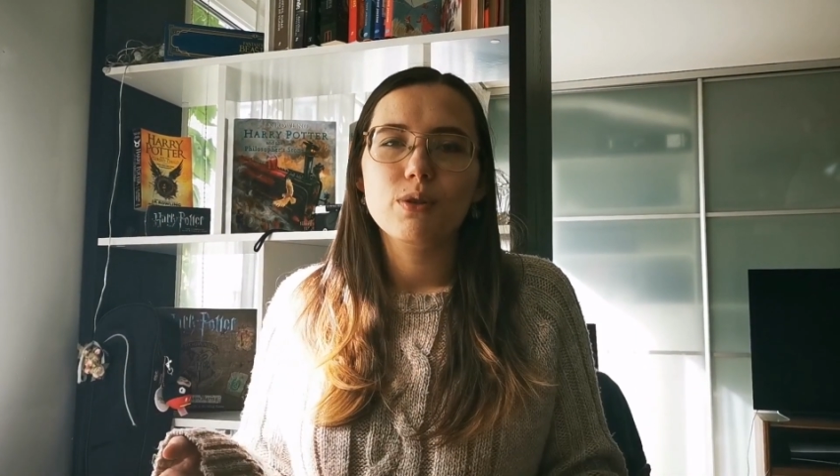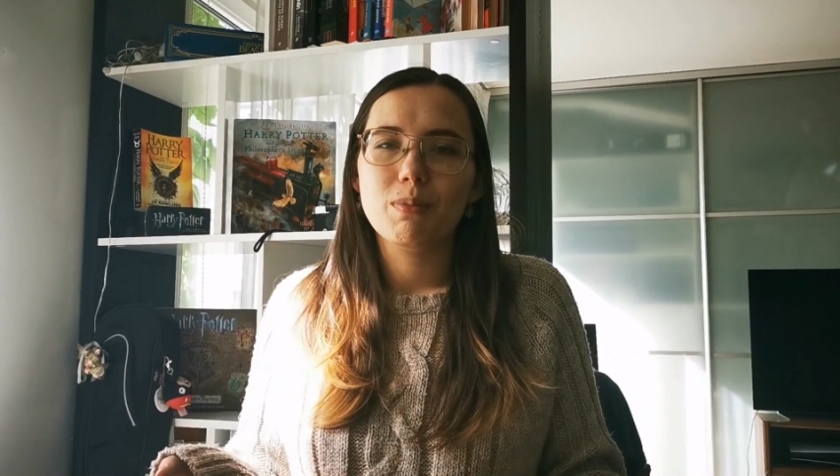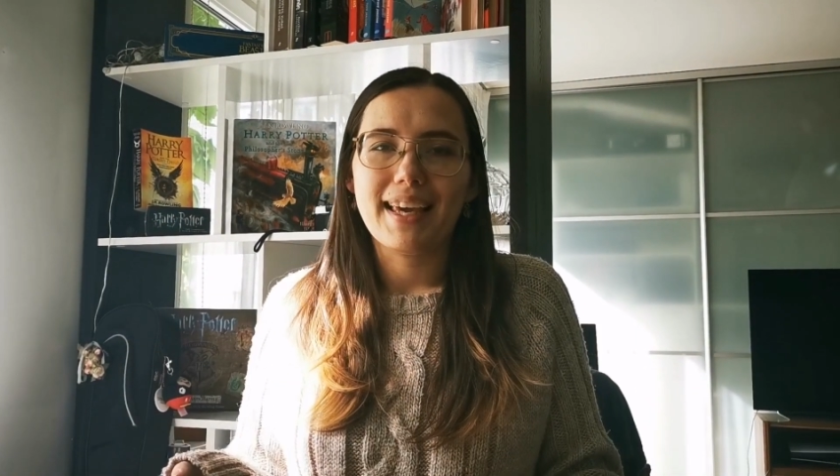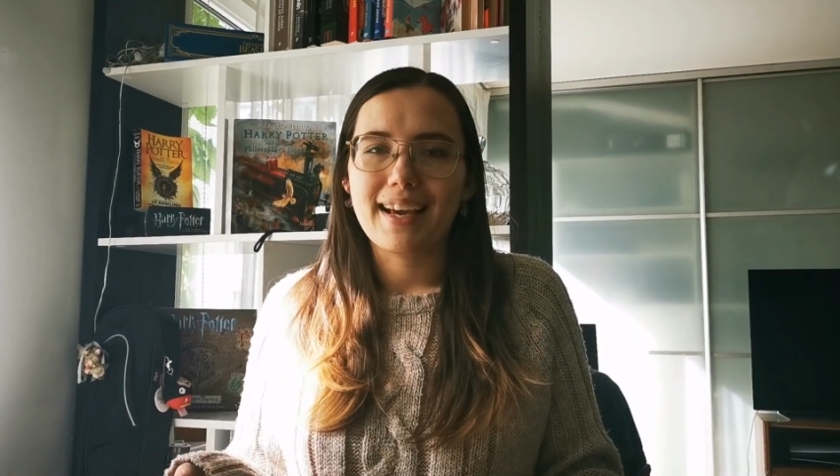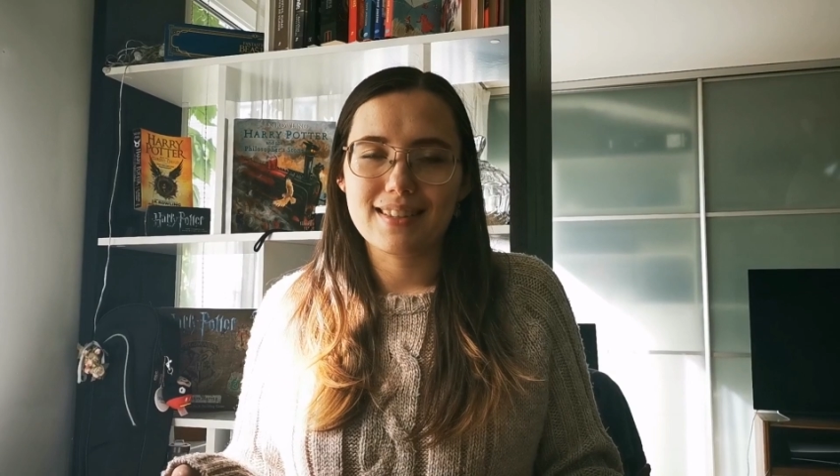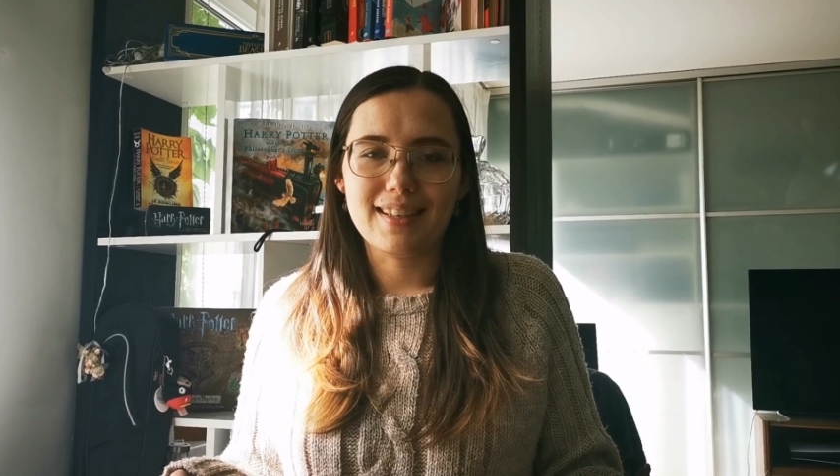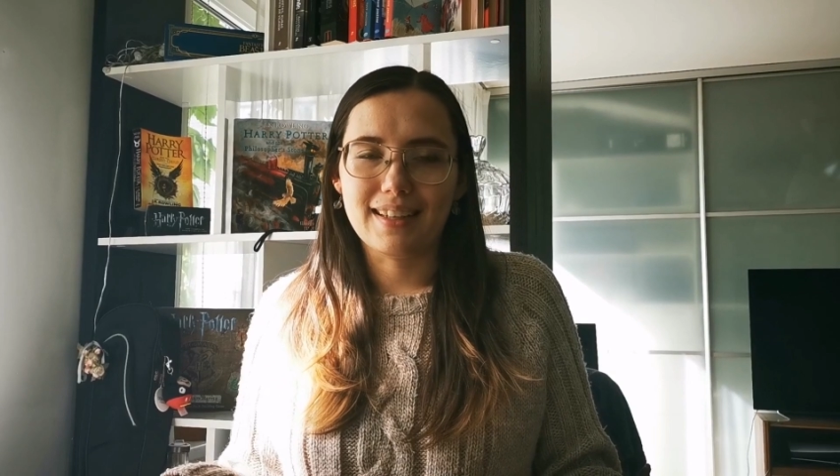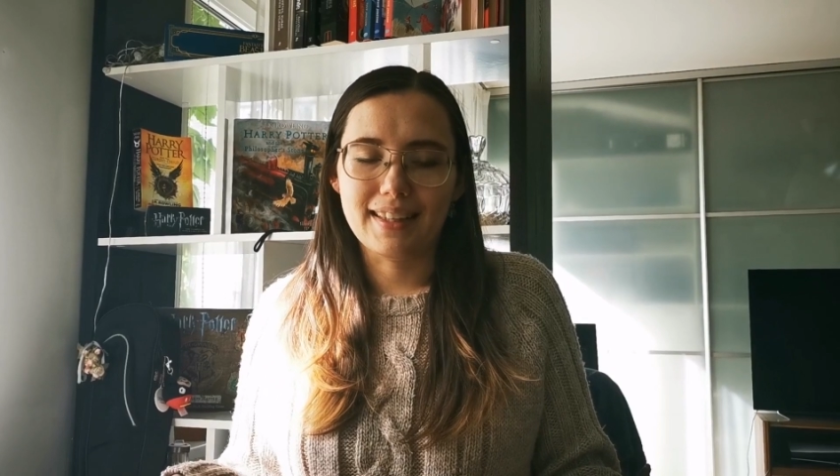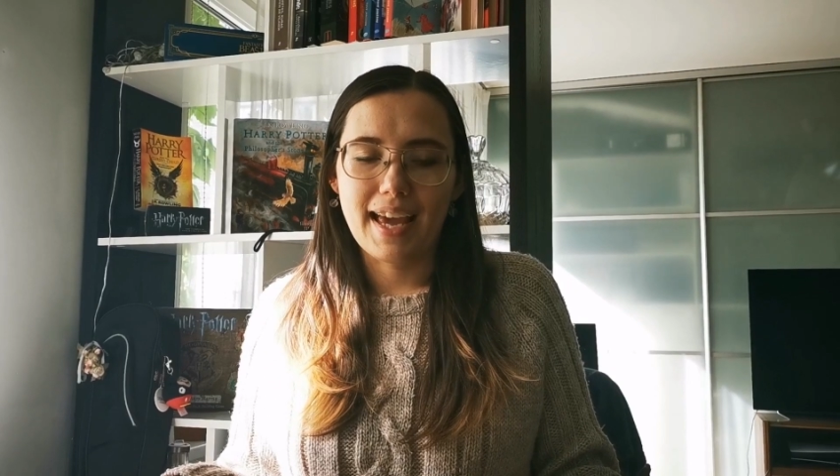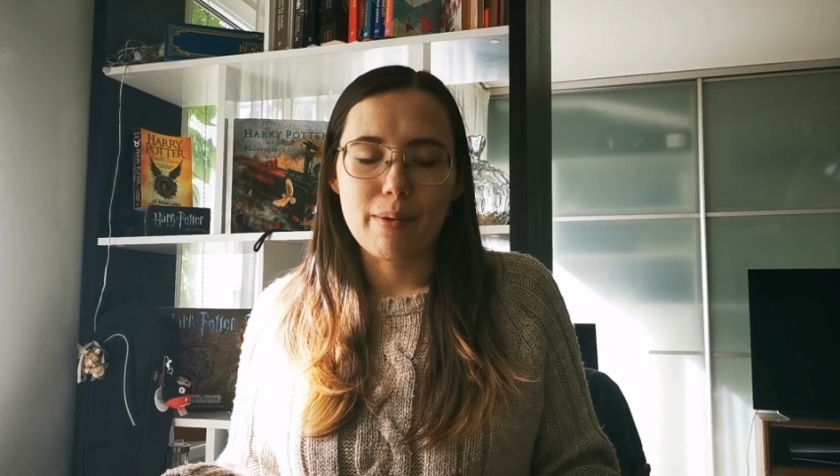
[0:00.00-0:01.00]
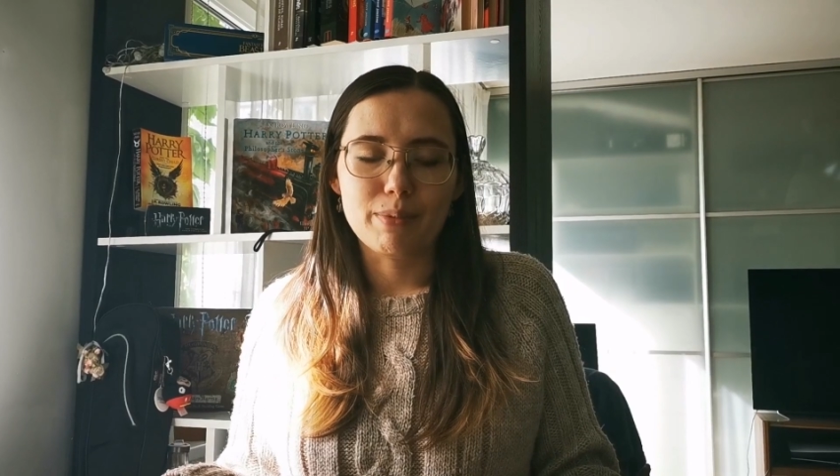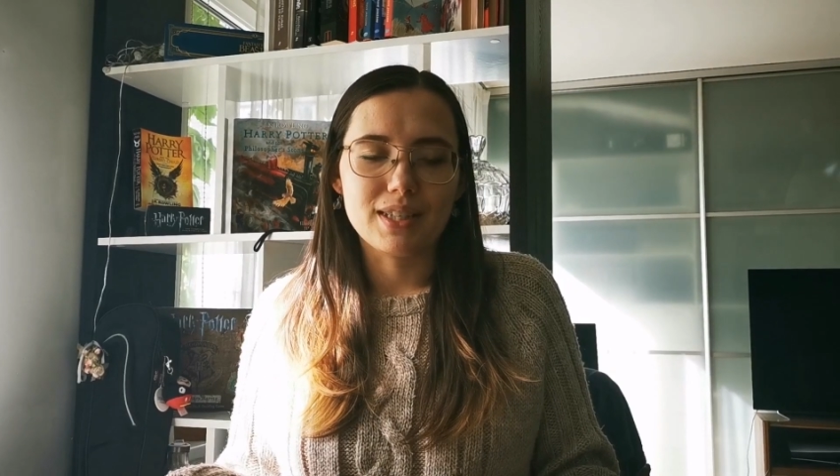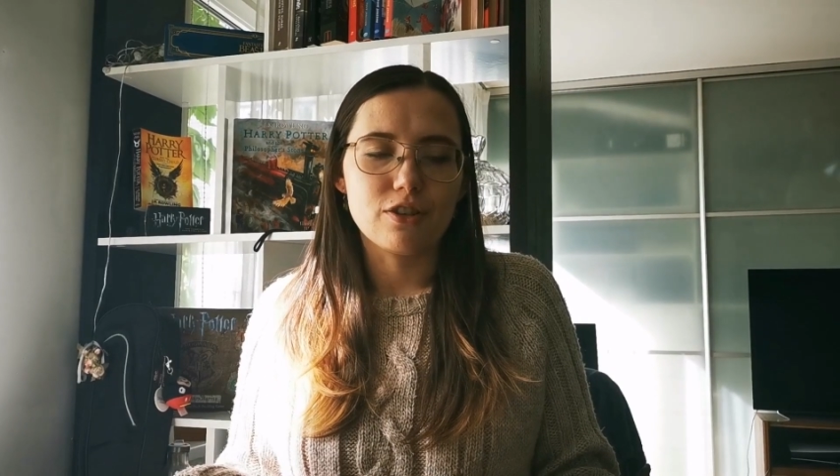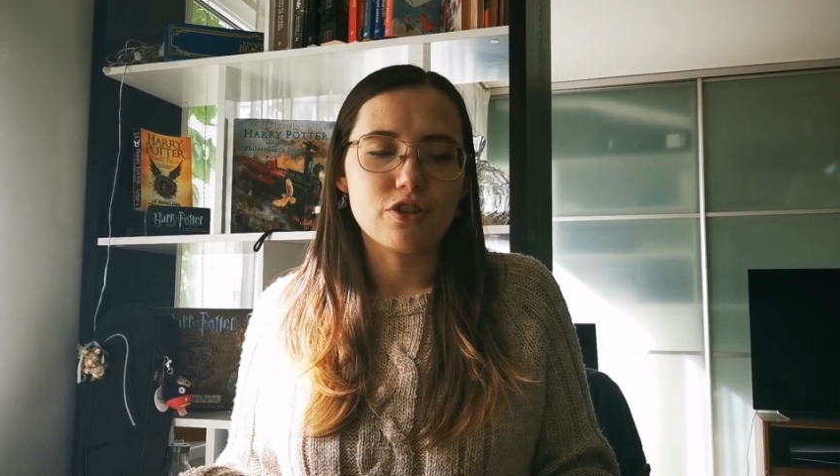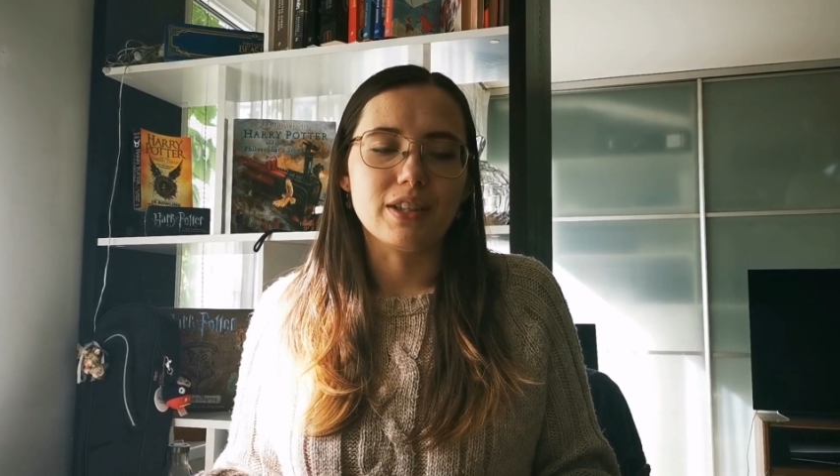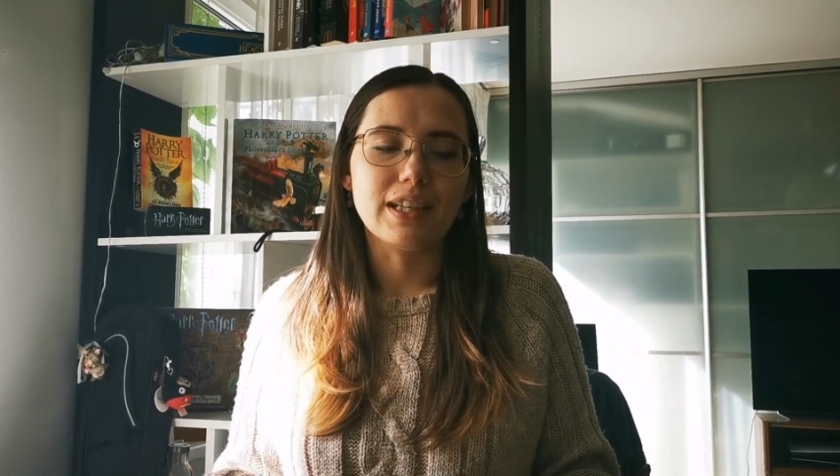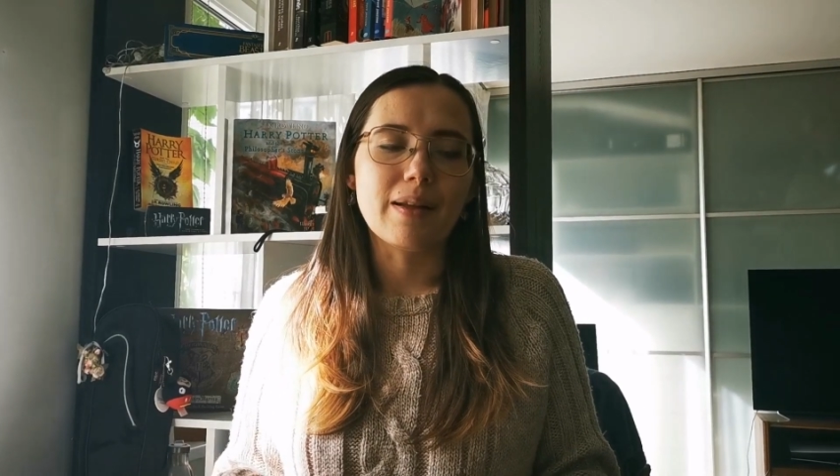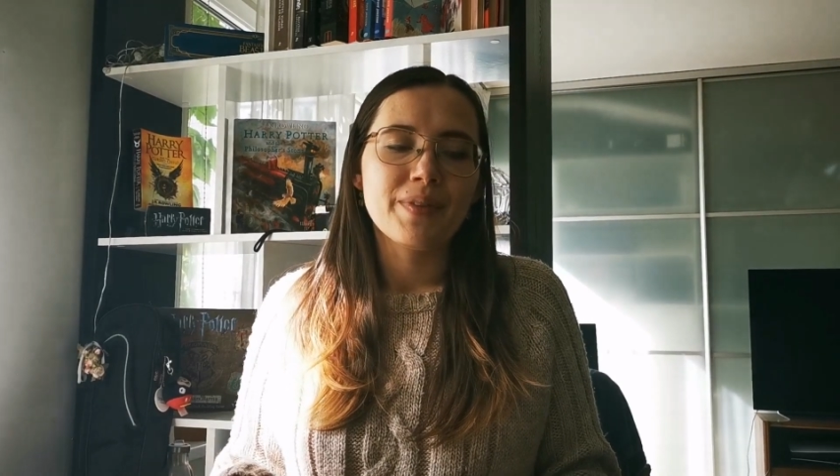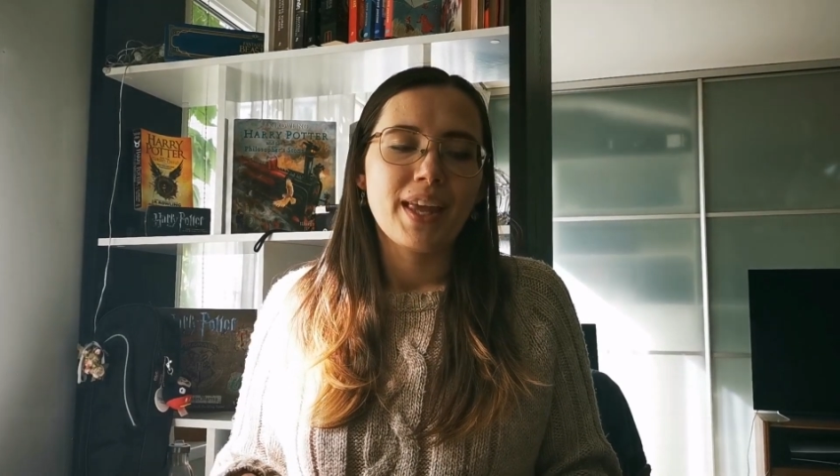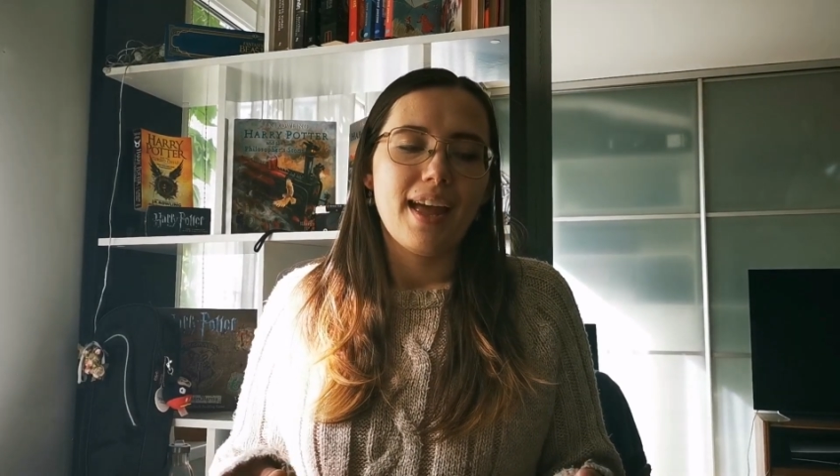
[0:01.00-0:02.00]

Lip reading: would be exiting the app essentially,